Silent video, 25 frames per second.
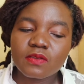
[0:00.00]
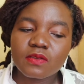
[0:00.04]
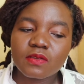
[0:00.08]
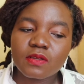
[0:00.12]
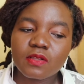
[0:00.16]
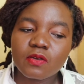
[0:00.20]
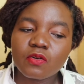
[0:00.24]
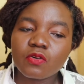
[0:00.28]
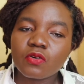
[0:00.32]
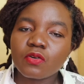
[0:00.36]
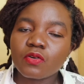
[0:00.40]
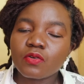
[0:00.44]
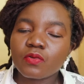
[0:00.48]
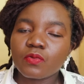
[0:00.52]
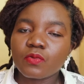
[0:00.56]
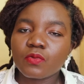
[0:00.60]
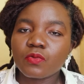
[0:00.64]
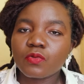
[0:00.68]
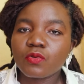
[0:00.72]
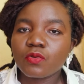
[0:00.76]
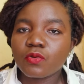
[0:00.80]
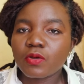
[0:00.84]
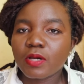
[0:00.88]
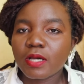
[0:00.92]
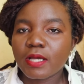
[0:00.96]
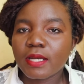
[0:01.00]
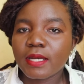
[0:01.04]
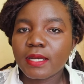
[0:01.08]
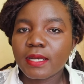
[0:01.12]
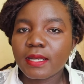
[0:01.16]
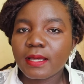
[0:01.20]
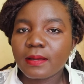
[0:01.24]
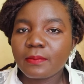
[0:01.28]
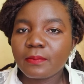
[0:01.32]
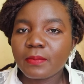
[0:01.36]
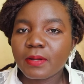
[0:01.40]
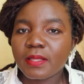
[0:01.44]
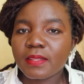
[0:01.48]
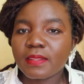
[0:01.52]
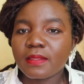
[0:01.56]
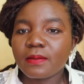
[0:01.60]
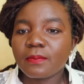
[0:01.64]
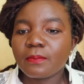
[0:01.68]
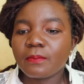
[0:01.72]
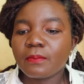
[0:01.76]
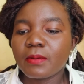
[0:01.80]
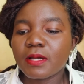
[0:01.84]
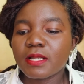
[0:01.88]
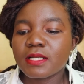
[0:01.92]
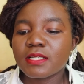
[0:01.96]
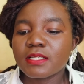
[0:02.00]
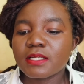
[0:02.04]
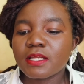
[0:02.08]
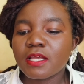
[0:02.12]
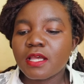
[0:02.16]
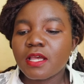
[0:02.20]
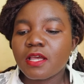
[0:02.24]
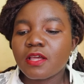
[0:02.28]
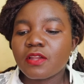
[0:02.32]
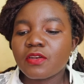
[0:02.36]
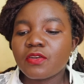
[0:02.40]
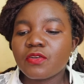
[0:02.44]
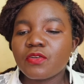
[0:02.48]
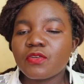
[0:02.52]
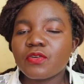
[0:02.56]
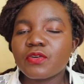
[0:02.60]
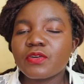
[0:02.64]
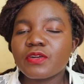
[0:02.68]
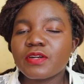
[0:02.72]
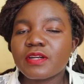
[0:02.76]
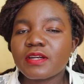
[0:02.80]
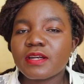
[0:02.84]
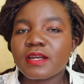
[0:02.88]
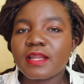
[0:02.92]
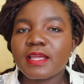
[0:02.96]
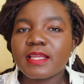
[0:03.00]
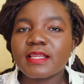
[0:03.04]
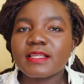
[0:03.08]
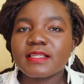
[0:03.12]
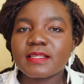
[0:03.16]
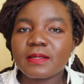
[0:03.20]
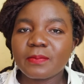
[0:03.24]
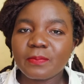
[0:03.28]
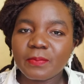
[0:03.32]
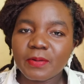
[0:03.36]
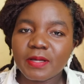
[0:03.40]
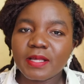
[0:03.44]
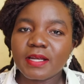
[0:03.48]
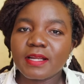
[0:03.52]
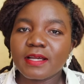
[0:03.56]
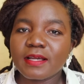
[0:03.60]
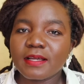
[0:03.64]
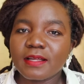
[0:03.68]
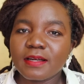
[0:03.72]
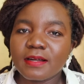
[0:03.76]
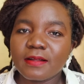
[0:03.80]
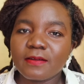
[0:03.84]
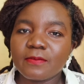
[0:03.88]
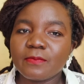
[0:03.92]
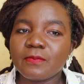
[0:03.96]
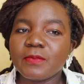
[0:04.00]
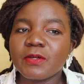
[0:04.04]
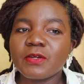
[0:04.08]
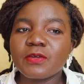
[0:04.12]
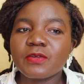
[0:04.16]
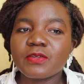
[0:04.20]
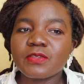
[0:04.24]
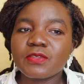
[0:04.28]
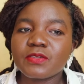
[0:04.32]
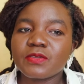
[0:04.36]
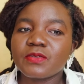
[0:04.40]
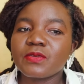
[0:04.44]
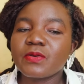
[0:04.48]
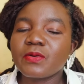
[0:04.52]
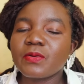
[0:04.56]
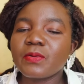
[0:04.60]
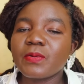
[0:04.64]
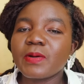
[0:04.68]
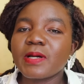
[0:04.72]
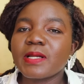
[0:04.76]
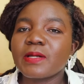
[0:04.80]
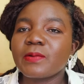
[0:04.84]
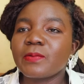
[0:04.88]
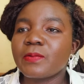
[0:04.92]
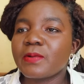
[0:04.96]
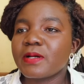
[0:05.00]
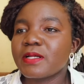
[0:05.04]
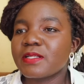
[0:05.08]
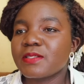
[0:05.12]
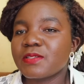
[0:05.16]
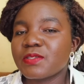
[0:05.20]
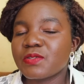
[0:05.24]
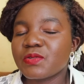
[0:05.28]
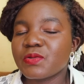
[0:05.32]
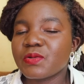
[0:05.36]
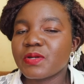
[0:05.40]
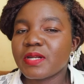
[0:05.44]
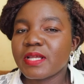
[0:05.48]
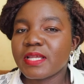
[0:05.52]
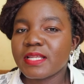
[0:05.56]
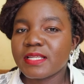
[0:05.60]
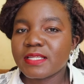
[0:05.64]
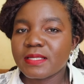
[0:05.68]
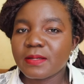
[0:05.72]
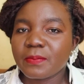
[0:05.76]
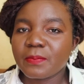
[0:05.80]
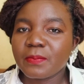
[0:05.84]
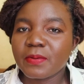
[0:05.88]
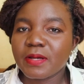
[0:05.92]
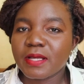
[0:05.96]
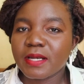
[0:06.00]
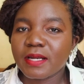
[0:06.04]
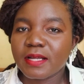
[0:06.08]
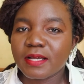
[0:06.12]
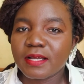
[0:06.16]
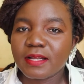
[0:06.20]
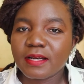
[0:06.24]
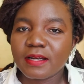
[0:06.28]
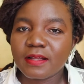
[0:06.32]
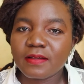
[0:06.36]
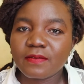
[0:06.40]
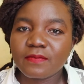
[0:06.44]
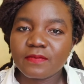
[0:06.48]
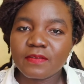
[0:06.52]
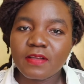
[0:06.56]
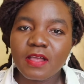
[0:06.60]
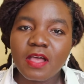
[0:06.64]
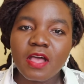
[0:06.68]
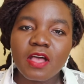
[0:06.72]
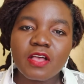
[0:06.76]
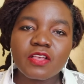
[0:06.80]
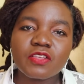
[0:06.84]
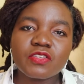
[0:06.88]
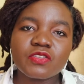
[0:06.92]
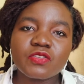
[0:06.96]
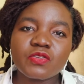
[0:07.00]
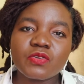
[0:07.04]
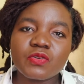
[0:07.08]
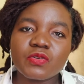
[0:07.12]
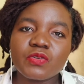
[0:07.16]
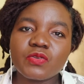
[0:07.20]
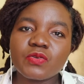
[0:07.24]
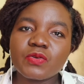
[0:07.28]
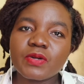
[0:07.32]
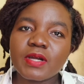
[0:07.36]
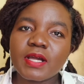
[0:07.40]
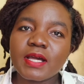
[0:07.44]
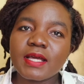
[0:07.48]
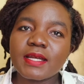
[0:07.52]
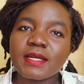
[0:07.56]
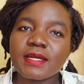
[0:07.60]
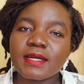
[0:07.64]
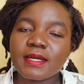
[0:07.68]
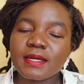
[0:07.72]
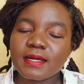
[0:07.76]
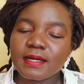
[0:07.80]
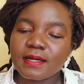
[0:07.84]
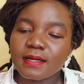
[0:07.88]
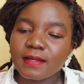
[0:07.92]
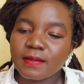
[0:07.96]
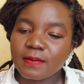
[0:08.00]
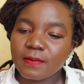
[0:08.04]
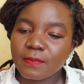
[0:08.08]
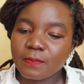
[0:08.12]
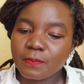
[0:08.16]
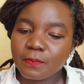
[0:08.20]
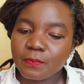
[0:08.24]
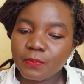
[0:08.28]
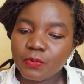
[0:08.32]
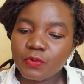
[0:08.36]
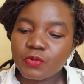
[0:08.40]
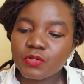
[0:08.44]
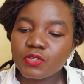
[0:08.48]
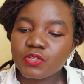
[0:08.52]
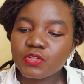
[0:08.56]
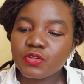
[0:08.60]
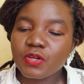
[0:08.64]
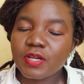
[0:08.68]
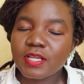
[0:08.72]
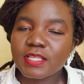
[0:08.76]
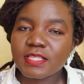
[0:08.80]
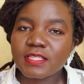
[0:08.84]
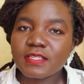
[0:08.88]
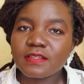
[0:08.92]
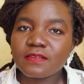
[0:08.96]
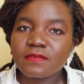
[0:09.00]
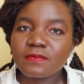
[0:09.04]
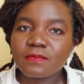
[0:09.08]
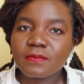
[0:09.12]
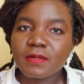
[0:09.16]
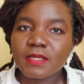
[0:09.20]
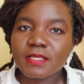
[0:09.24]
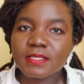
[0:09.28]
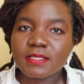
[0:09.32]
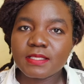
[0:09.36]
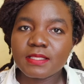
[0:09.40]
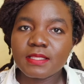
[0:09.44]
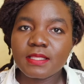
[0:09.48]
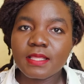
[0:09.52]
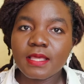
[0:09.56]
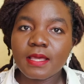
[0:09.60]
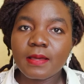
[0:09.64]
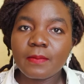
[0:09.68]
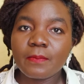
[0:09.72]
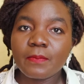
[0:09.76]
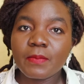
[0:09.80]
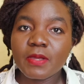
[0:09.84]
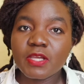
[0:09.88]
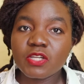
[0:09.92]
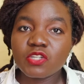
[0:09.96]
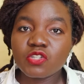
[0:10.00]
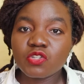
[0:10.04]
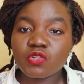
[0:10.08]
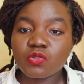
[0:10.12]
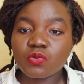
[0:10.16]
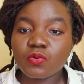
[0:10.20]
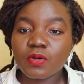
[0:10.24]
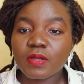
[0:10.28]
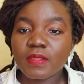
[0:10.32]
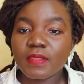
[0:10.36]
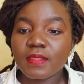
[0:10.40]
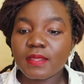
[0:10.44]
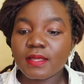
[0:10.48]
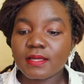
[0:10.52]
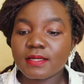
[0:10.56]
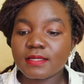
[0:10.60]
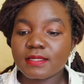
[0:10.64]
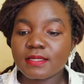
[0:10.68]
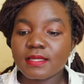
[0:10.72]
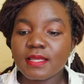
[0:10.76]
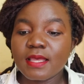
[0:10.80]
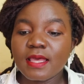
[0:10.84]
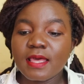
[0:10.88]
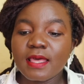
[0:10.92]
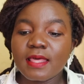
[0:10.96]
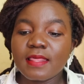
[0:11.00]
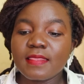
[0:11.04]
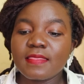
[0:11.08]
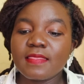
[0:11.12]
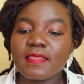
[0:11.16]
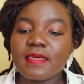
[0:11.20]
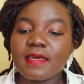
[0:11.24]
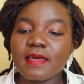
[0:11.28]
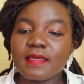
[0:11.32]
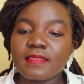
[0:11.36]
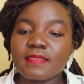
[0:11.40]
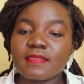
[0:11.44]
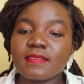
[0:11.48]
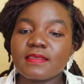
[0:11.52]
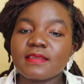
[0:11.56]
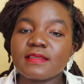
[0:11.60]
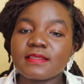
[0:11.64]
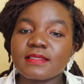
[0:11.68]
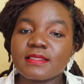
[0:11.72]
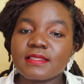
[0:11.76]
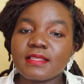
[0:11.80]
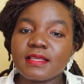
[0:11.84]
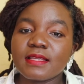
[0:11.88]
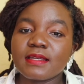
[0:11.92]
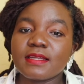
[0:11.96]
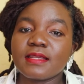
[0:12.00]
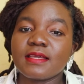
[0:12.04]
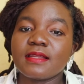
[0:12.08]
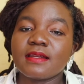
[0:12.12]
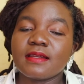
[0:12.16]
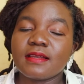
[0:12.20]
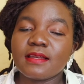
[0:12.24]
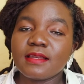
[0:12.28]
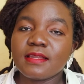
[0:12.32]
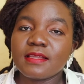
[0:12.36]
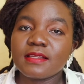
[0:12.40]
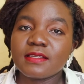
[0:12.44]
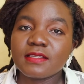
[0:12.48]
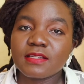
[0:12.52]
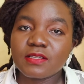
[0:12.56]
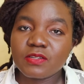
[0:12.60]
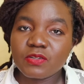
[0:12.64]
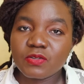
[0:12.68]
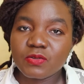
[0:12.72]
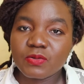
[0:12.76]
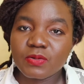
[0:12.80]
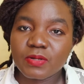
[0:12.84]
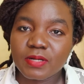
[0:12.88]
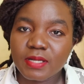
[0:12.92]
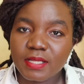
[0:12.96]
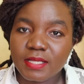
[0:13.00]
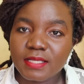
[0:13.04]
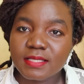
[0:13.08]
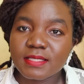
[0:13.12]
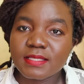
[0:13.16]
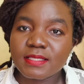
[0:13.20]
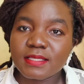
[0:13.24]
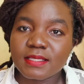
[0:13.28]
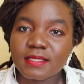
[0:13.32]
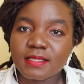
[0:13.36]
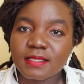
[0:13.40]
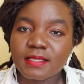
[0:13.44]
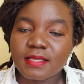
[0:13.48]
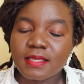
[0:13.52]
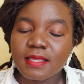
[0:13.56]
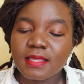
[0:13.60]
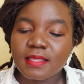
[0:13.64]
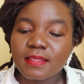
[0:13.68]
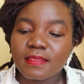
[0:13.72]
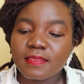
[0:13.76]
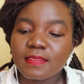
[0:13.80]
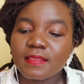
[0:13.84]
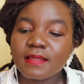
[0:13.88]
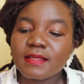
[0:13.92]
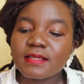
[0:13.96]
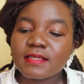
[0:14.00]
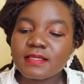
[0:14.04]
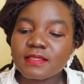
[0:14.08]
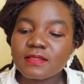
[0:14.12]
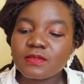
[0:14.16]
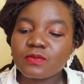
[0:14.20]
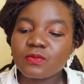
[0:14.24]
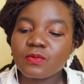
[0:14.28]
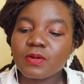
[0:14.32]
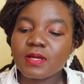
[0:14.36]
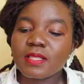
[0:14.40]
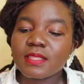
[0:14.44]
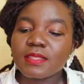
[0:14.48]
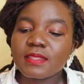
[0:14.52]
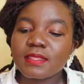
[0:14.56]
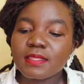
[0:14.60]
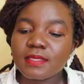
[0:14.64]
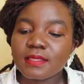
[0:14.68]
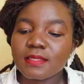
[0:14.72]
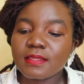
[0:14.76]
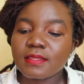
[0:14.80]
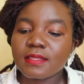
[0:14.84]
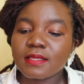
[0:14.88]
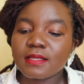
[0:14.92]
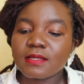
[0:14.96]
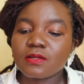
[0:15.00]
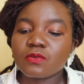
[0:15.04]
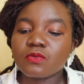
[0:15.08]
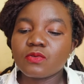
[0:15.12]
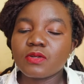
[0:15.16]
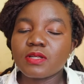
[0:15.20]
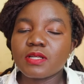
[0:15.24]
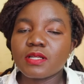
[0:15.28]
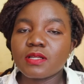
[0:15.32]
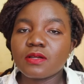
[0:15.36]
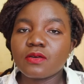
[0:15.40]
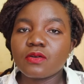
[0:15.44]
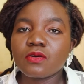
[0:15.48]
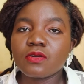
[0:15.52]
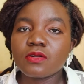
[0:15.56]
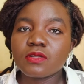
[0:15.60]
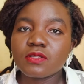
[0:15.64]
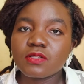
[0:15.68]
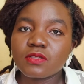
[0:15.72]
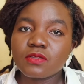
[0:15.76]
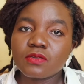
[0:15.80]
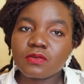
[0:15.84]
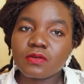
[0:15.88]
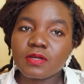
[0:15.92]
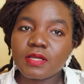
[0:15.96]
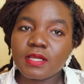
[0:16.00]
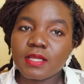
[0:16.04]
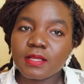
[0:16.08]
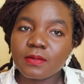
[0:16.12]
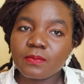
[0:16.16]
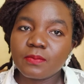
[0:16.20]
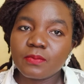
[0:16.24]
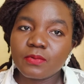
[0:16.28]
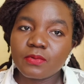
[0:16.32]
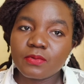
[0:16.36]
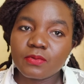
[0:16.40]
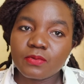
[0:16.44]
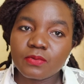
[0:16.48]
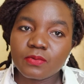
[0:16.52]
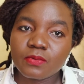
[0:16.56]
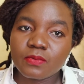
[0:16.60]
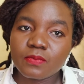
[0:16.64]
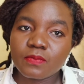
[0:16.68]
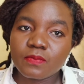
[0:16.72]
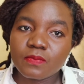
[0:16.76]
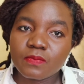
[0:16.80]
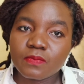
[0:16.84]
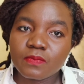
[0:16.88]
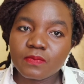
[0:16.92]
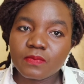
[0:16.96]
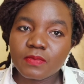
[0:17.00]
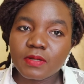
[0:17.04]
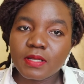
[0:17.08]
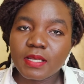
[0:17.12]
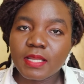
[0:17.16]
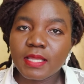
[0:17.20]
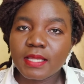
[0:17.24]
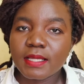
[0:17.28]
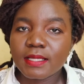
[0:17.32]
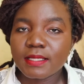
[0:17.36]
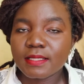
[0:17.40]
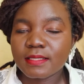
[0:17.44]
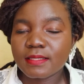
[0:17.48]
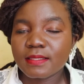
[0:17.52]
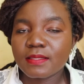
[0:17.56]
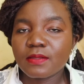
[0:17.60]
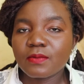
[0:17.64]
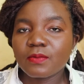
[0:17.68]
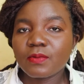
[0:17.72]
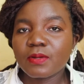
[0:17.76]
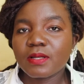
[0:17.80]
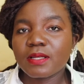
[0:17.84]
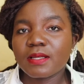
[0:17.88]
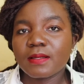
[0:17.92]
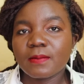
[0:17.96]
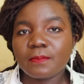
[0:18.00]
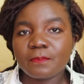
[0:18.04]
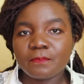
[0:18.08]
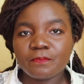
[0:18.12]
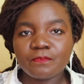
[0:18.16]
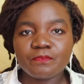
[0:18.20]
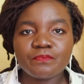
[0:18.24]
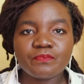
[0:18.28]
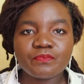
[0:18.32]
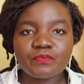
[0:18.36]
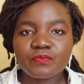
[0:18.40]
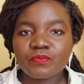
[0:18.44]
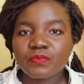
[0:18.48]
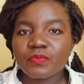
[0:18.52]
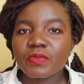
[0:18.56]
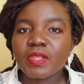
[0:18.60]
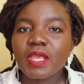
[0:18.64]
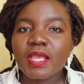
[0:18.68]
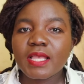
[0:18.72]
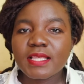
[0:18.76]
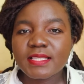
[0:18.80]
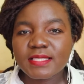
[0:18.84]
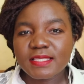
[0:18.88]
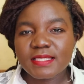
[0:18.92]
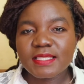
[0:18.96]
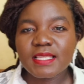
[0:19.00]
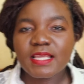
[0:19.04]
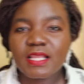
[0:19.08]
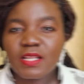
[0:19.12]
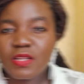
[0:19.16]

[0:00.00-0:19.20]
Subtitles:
or you can number them, but don't write a paragraph, because no one wants to write a paragraph. So you can put your achievements there. Make sure that there are things that are related to nursing. That is one thing that will also help you, they will sell